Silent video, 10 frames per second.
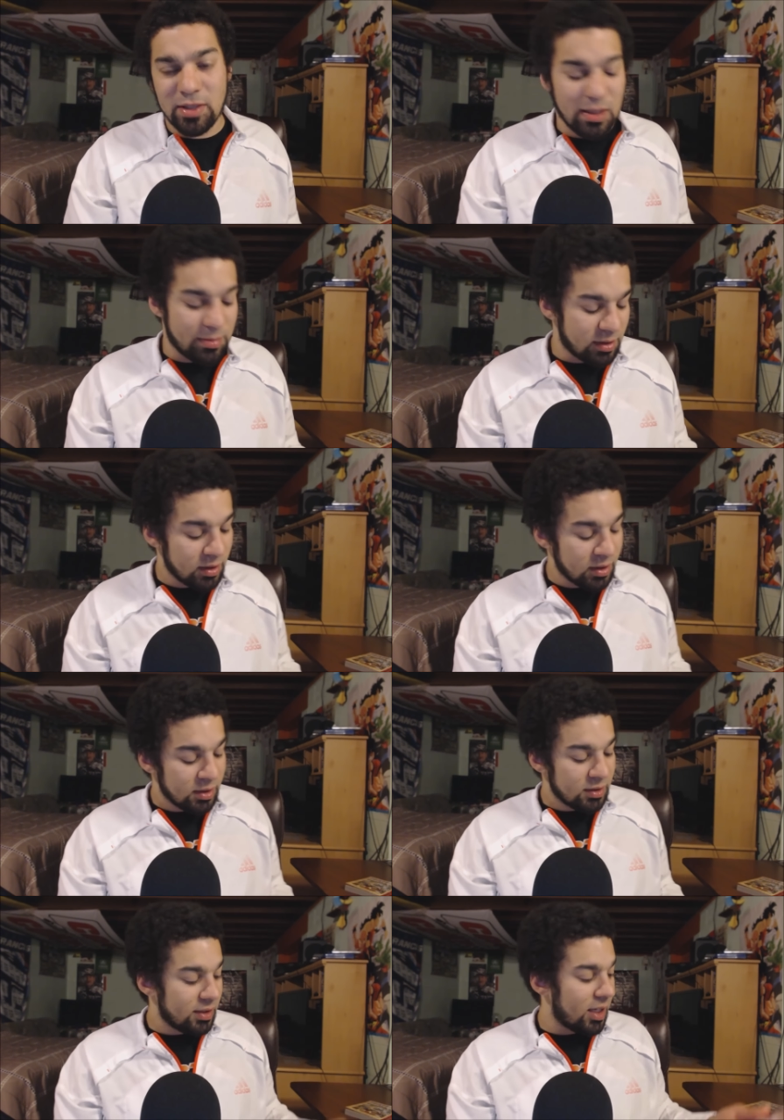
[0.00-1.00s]
skips.
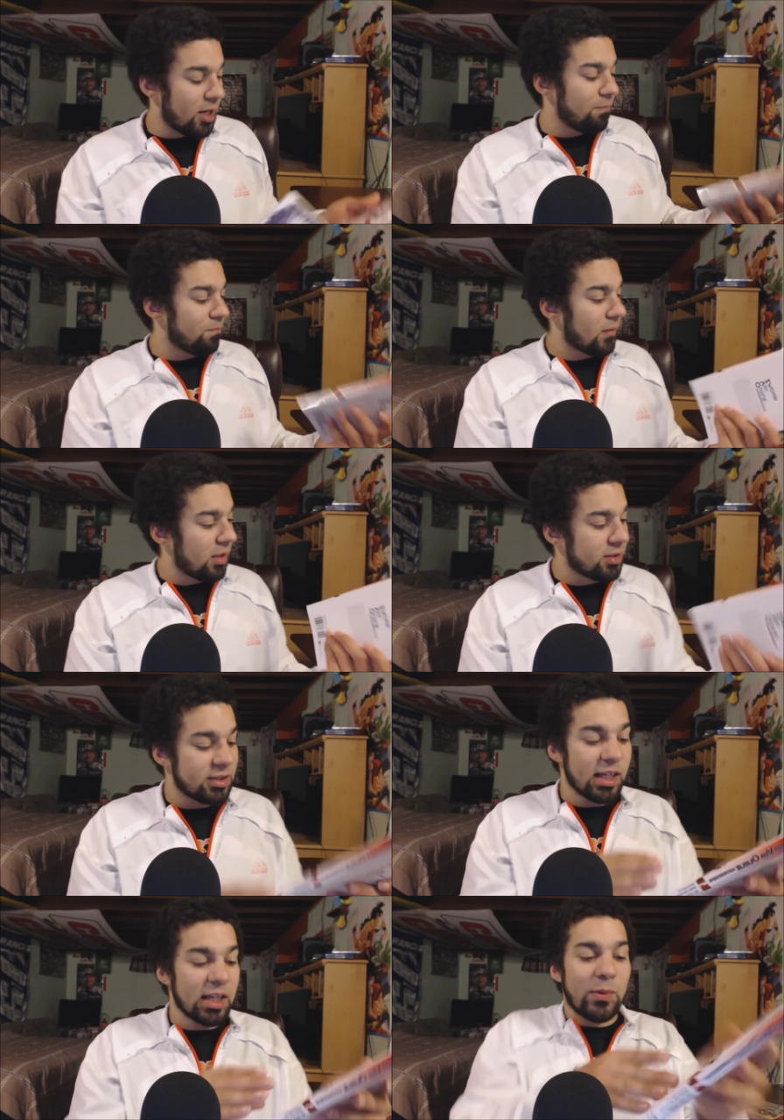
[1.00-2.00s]
Now, here's
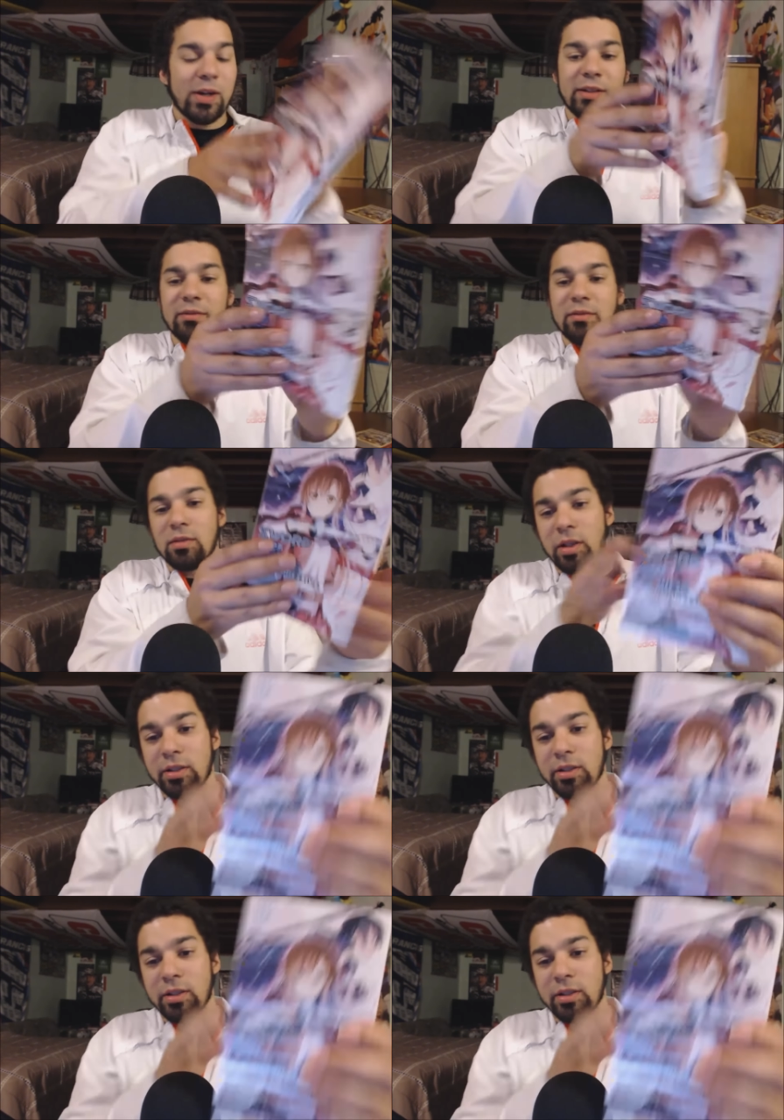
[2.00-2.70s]
the second one.